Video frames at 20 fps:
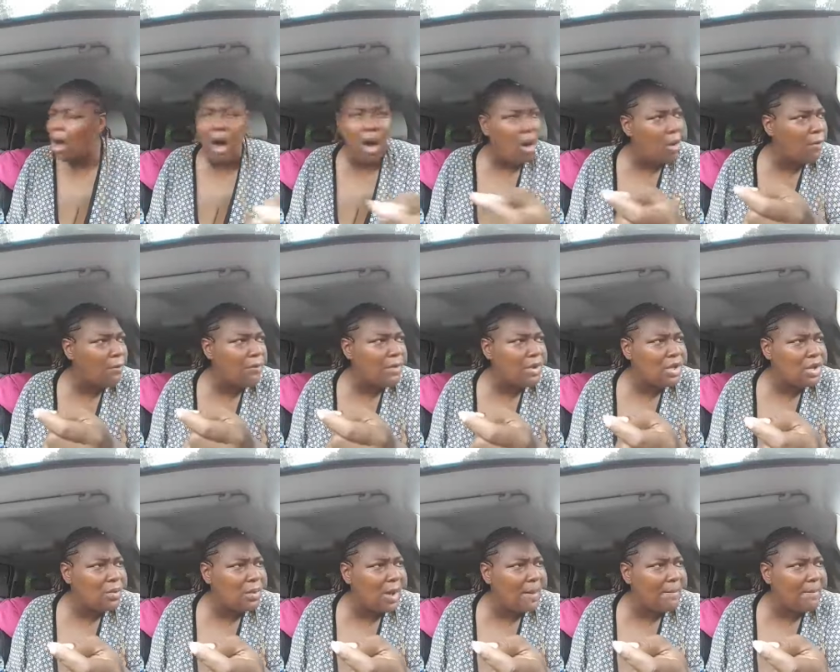Oh,
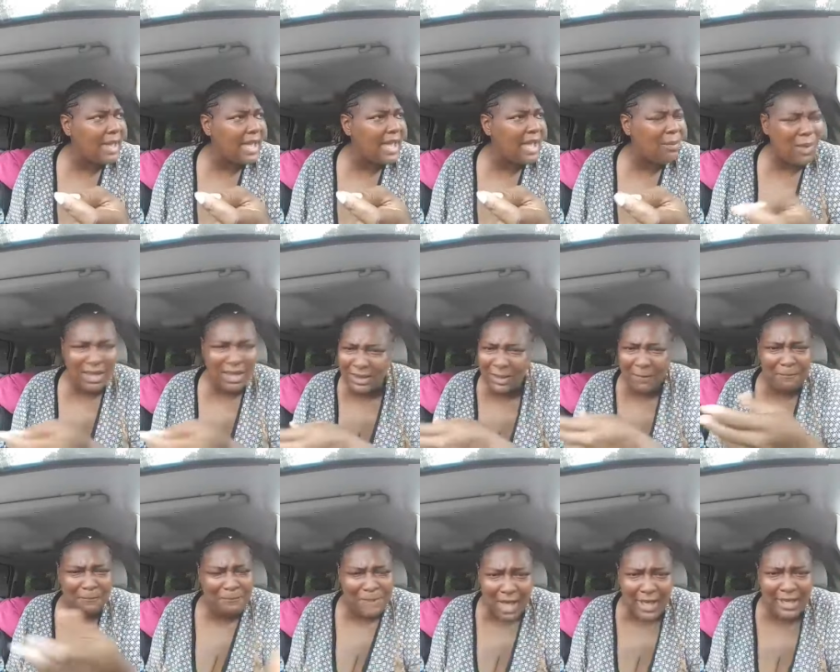you a man. What
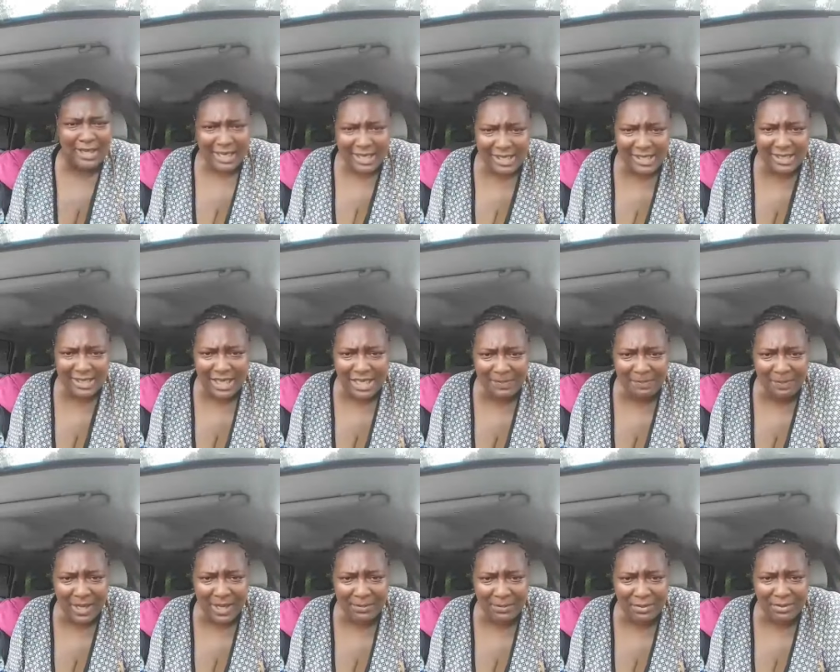the fuck is these
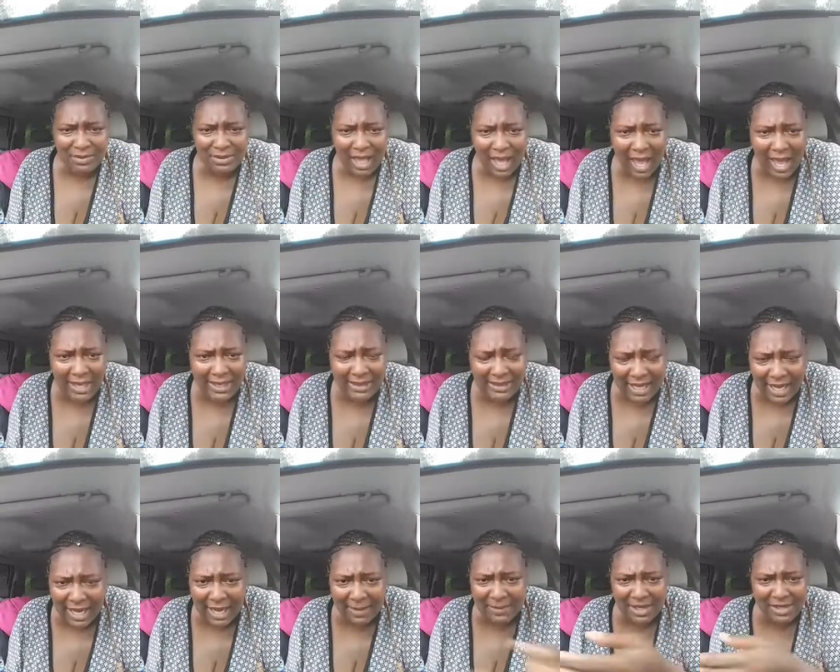people? God
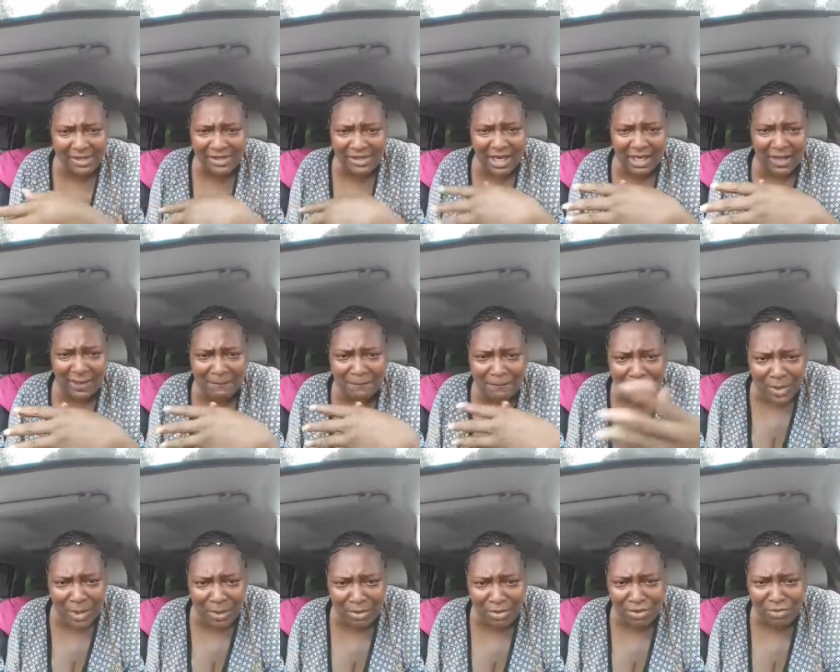damn, this shit
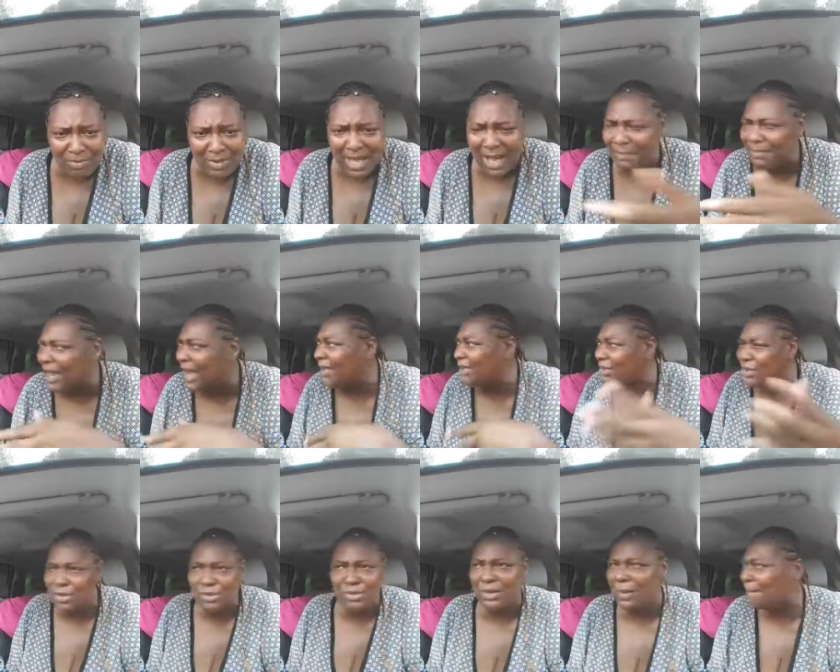confused me. I'm not
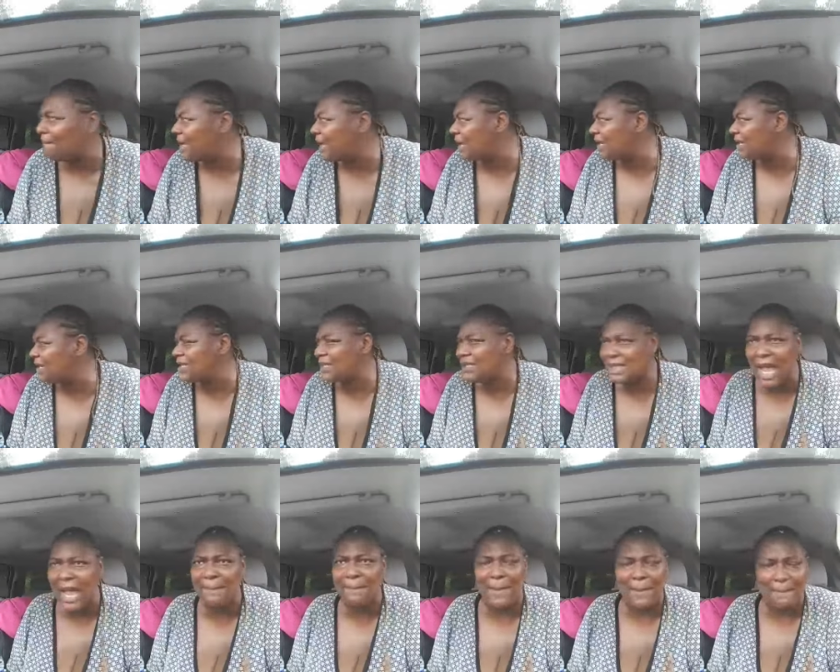used to being in this
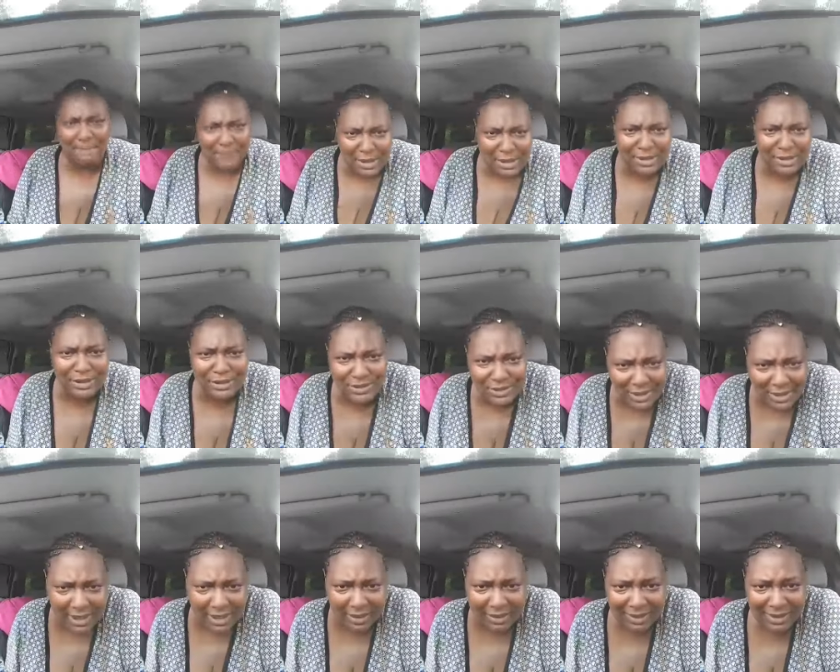type of
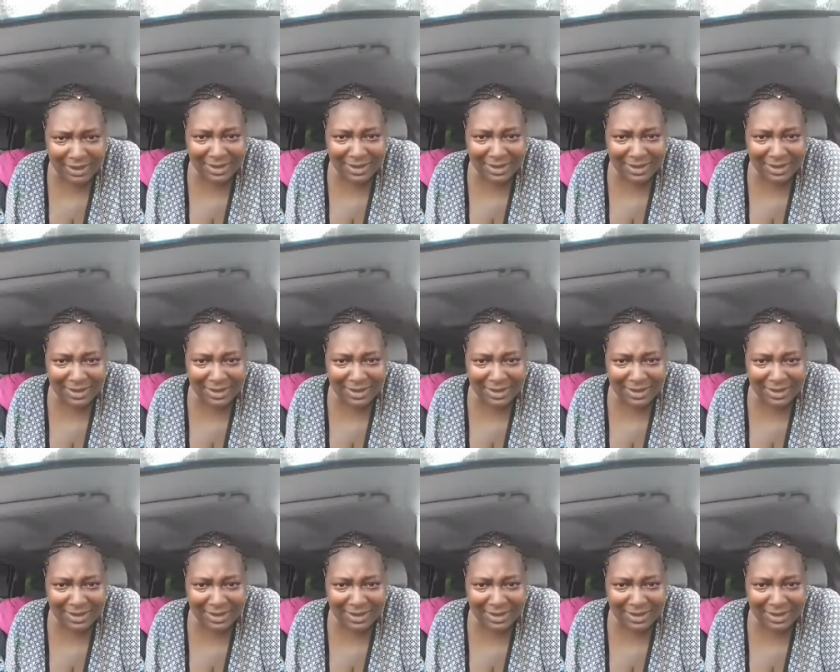bullshit.